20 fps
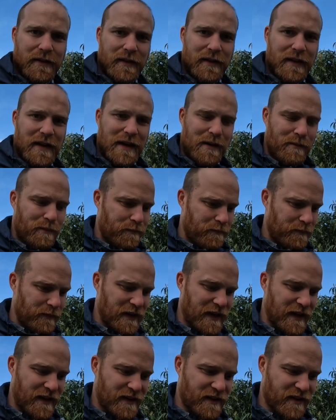and that,
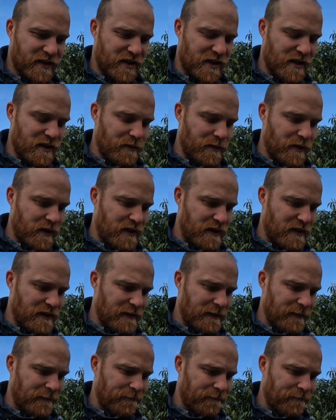ladies and gentlemen,
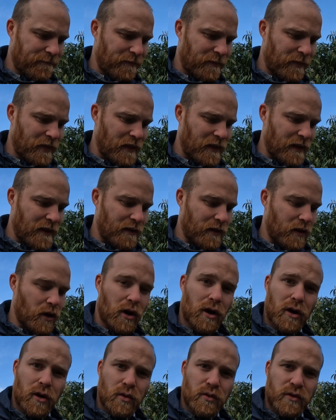is a
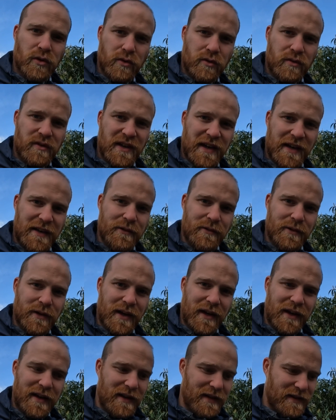whole new
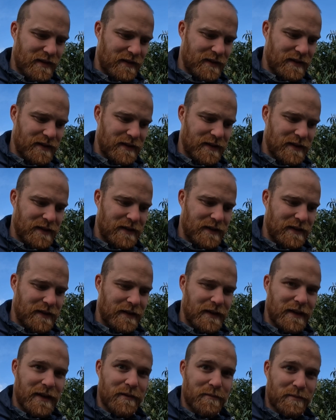tailgate
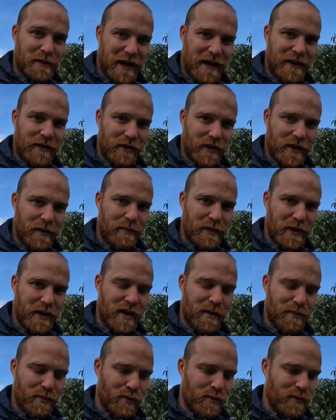in black eye
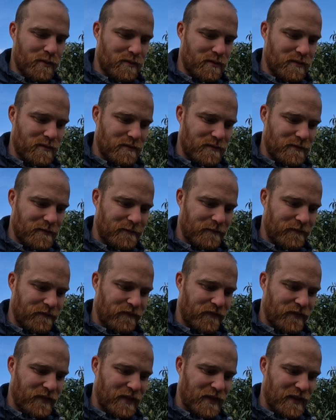purple.
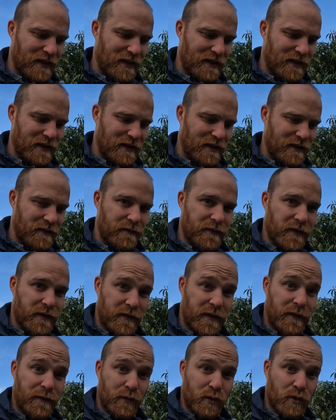
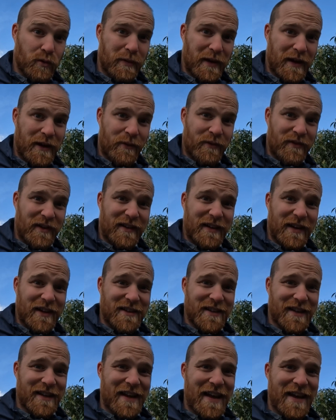£54. That's
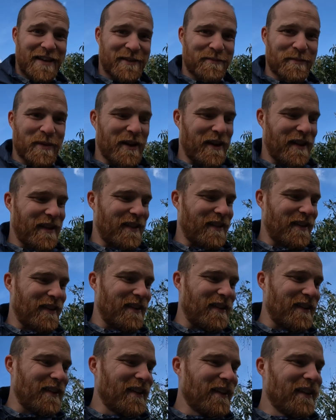actually less money
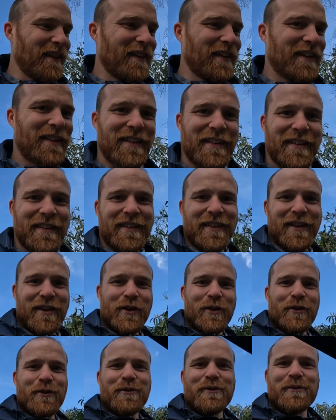than the
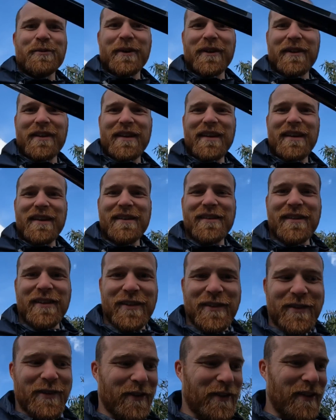used one of these
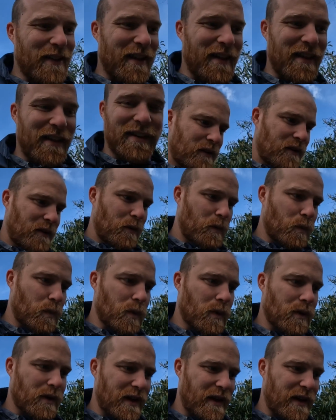that's on there.
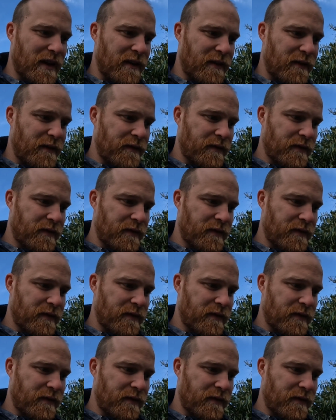What if